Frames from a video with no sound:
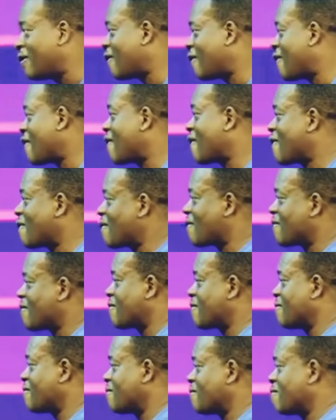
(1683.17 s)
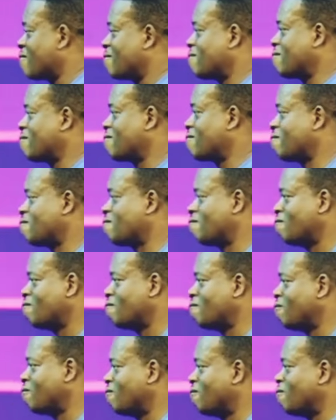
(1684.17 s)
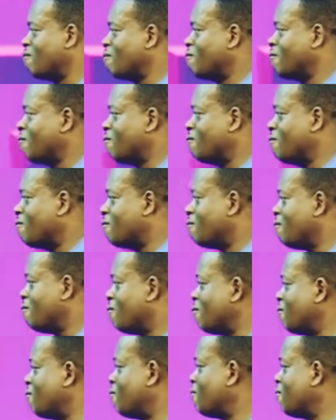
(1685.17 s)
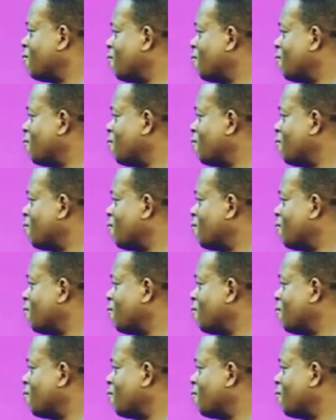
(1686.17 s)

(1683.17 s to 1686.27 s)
Nothing is said.